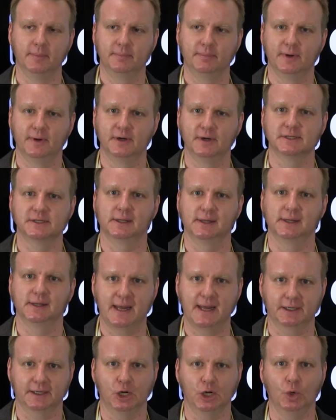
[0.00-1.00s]
there's a
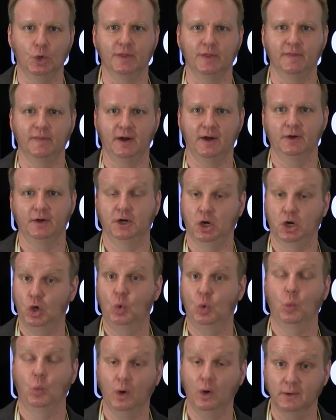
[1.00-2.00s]
lot of code in there, and it
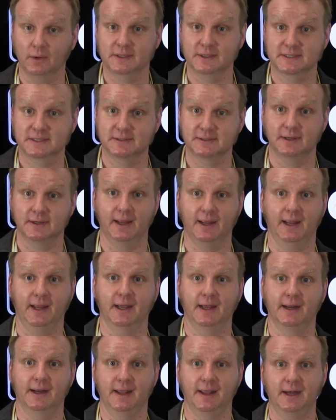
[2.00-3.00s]
all works.
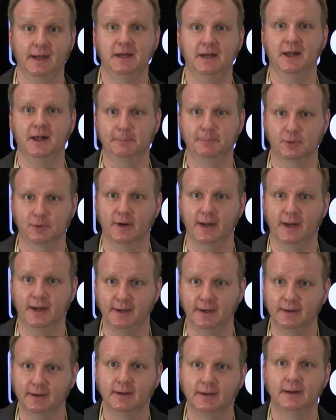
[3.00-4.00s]
And hitting
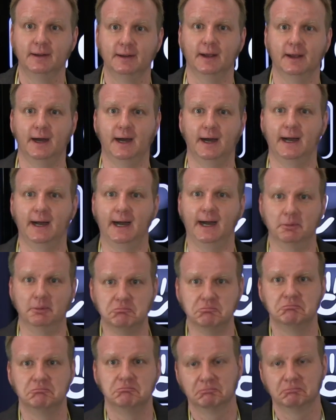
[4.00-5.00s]
upgrade,
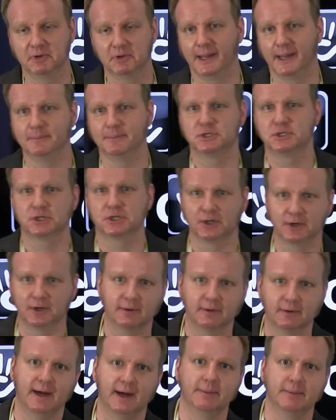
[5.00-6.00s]
I'm
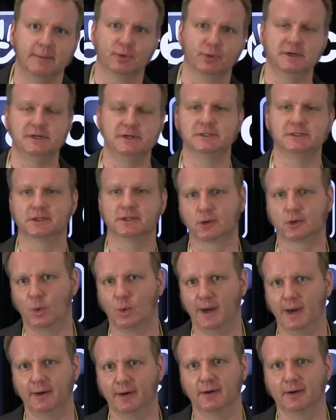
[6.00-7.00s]
sure I'm preaching to the
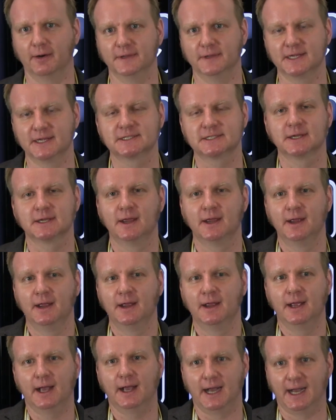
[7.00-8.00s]
choir on this.
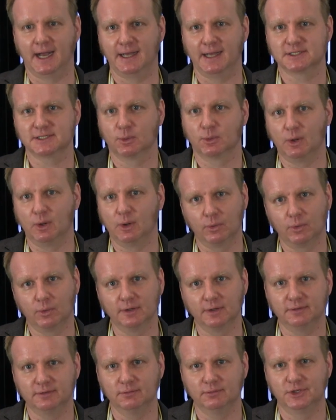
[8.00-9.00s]
So what
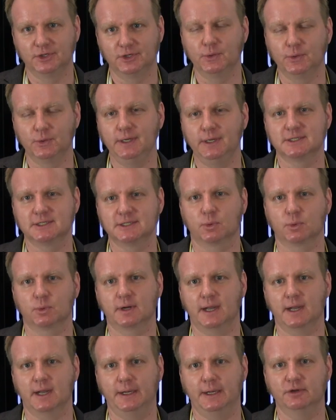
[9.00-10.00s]
we're doing is we're
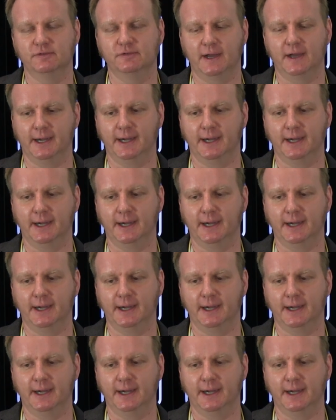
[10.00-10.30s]
kind of